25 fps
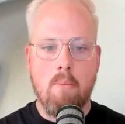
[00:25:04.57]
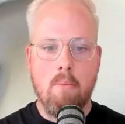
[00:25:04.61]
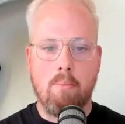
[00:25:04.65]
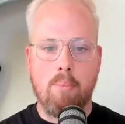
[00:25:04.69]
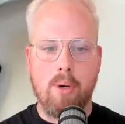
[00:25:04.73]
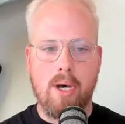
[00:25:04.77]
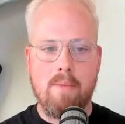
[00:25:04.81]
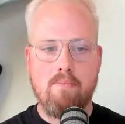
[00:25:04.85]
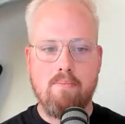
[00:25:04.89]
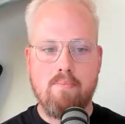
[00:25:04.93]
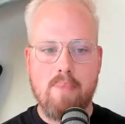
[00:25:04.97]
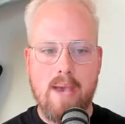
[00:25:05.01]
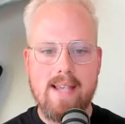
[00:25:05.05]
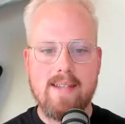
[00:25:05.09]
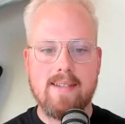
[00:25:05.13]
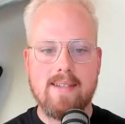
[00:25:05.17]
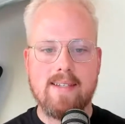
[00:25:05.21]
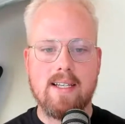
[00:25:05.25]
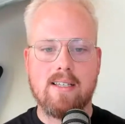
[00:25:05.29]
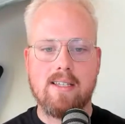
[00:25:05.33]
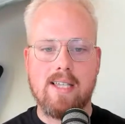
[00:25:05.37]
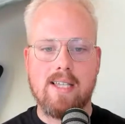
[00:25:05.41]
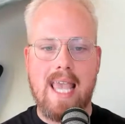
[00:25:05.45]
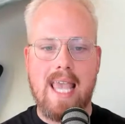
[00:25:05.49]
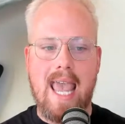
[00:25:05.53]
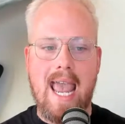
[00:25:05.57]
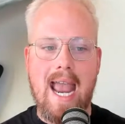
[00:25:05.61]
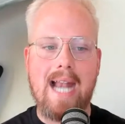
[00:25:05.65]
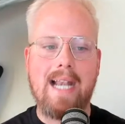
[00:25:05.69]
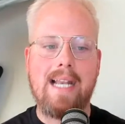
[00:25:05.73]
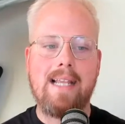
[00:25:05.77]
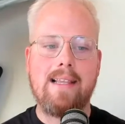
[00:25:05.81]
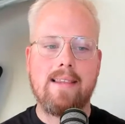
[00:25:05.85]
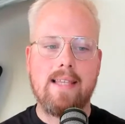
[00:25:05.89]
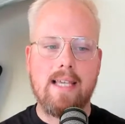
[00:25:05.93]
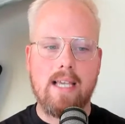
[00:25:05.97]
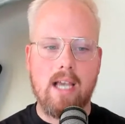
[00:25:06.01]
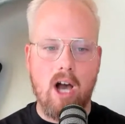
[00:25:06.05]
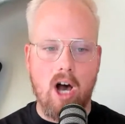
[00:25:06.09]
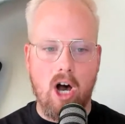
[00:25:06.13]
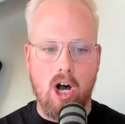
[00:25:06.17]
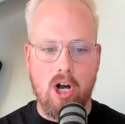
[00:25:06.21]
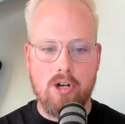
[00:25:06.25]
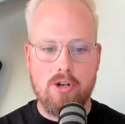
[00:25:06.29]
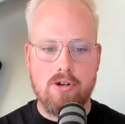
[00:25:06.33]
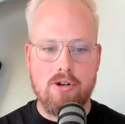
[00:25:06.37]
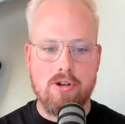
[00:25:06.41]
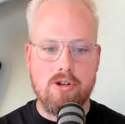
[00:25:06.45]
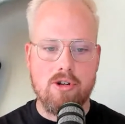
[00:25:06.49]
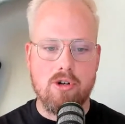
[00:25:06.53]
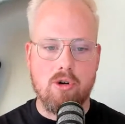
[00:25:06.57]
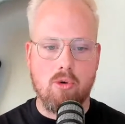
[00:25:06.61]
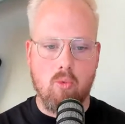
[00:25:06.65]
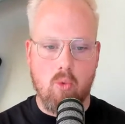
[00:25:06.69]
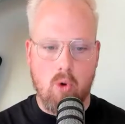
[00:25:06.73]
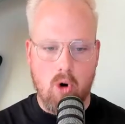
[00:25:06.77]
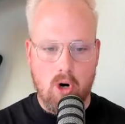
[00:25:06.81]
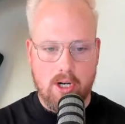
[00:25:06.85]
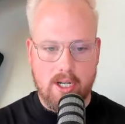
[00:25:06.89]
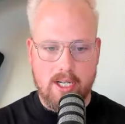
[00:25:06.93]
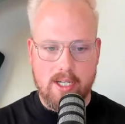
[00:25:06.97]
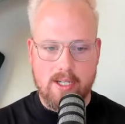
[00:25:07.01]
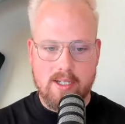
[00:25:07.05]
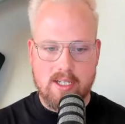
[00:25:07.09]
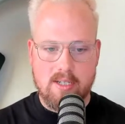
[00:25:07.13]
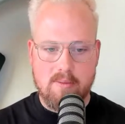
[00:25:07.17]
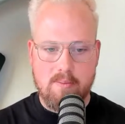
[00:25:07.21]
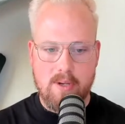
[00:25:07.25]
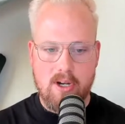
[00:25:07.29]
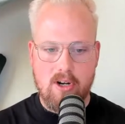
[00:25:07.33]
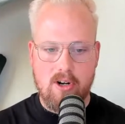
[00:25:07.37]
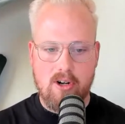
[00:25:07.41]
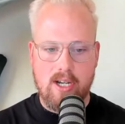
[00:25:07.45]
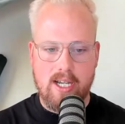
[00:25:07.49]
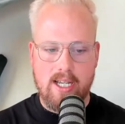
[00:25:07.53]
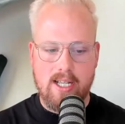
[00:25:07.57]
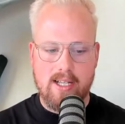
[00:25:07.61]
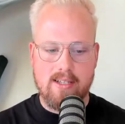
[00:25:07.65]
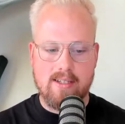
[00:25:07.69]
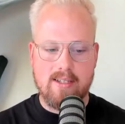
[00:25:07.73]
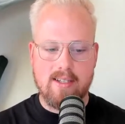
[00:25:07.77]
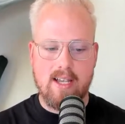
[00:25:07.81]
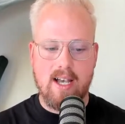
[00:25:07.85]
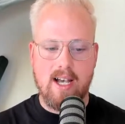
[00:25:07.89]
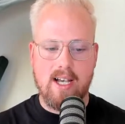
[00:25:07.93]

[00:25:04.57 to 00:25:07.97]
But basically, anything under your work experience,